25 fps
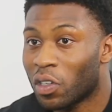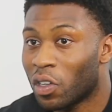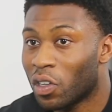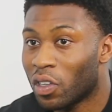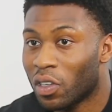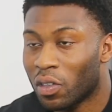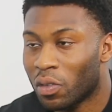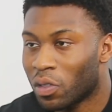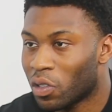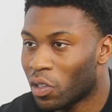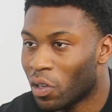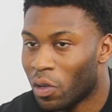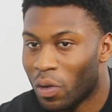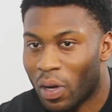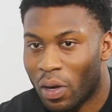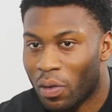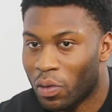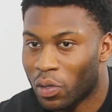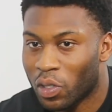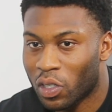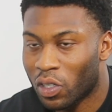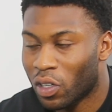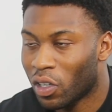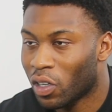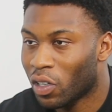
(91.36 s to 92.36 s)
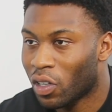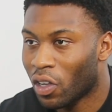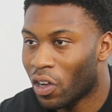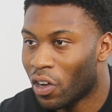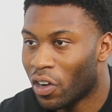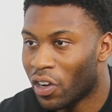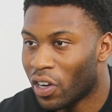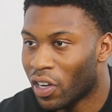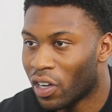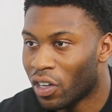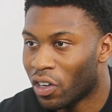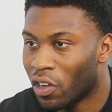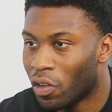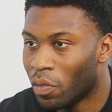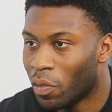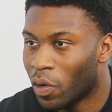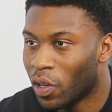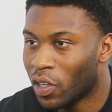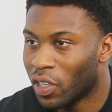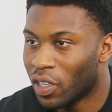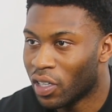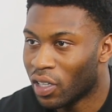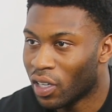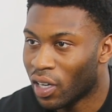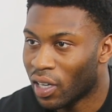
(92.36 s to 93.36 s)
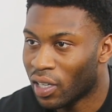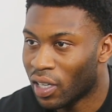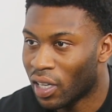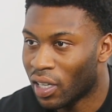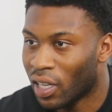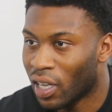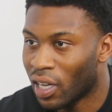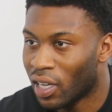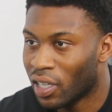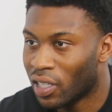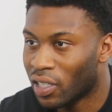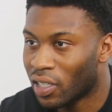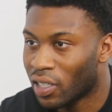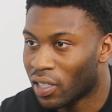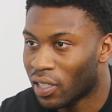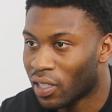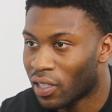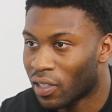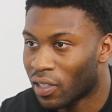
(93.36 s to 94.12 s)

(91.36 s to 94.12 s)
no. I was not earning no money at that age.